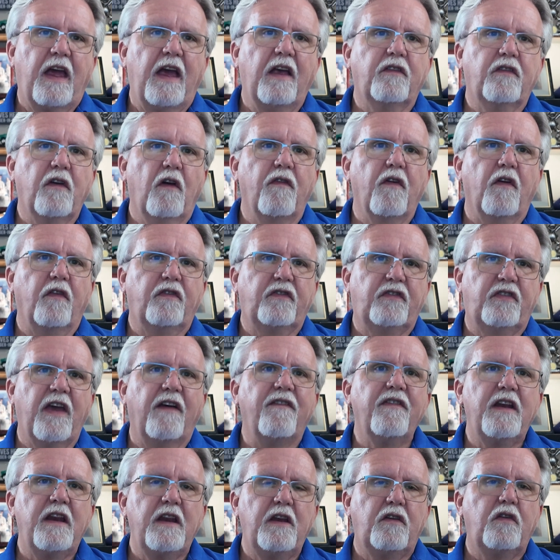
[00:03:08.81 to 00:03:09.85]
has over
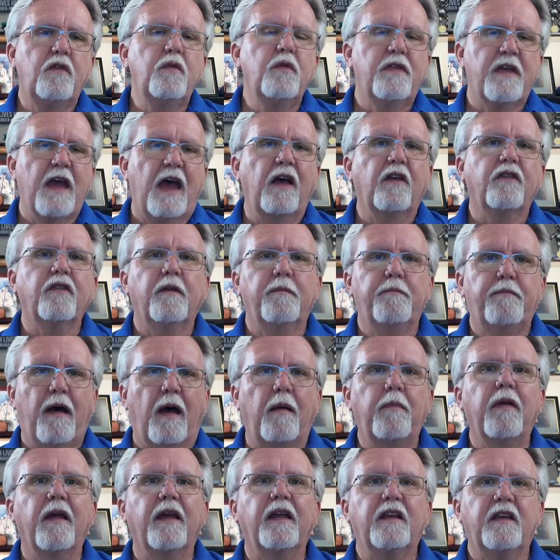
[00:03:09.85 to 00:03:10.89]
72,000
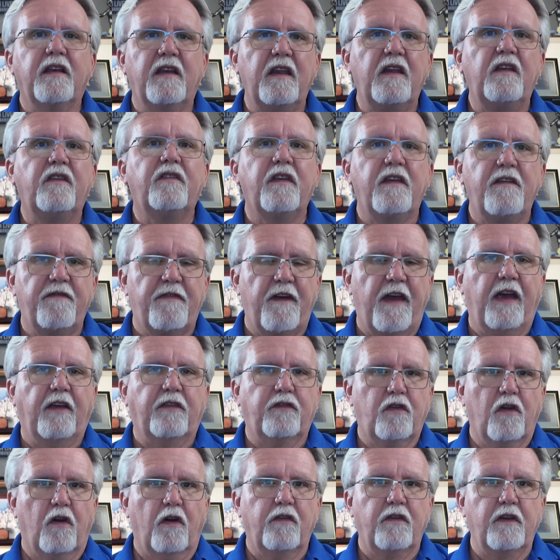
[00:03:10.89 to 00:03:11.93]
public DC
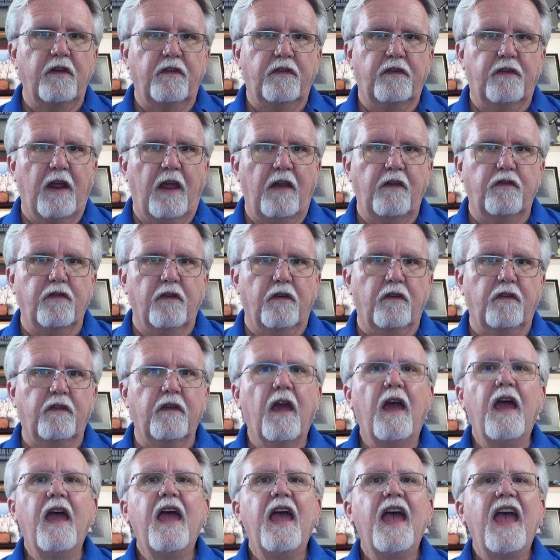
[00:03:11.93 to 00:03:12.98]
fast charging
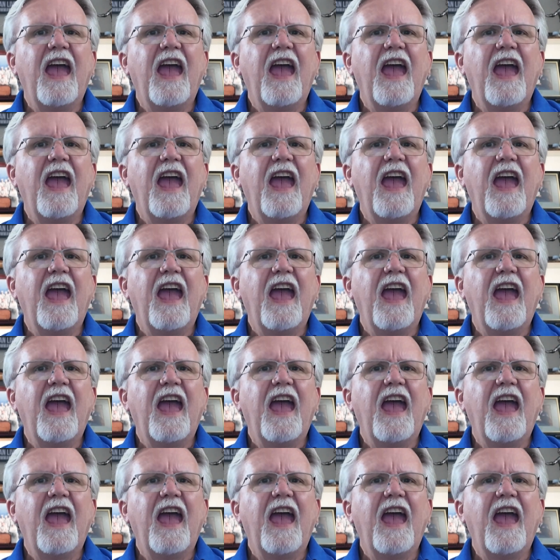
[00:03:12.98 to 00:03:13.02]
stations,